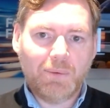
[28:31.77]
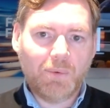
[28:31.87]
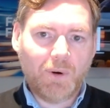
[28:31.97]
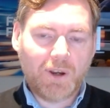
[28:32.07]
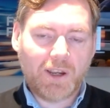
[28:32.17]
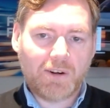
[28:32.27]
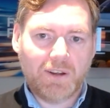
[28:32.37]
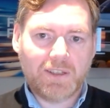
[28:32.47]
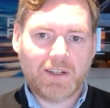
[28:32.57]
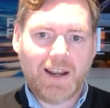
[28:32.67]
walk
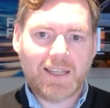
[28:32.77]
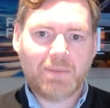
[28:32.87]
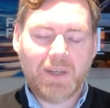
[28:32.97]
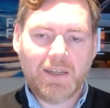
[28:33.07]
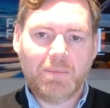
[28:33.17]
across a